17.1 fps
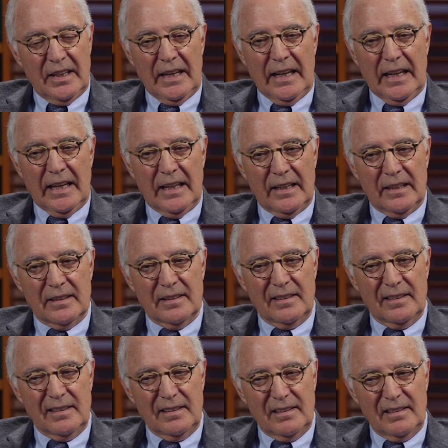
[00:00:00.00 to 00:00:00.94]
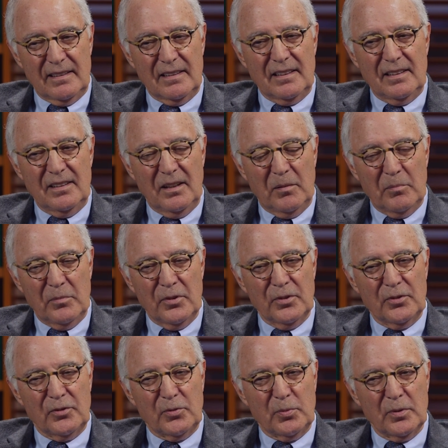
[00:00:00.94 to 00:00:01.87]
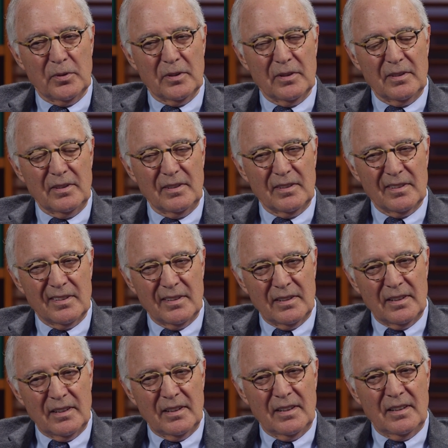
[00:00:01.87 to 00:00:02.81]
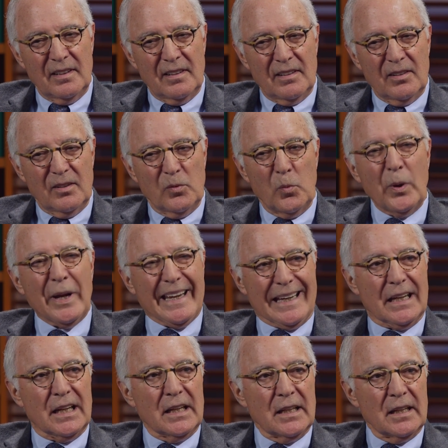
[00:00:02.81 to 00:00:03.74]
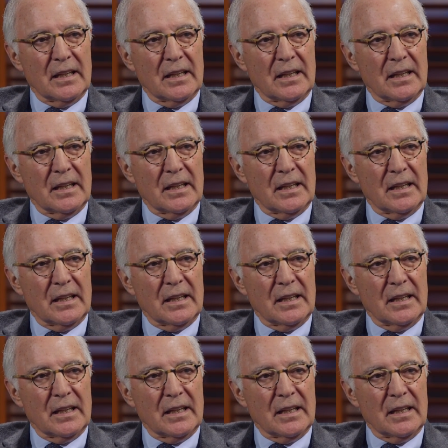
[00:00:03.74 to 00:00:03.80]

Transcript: And the numbers were weak.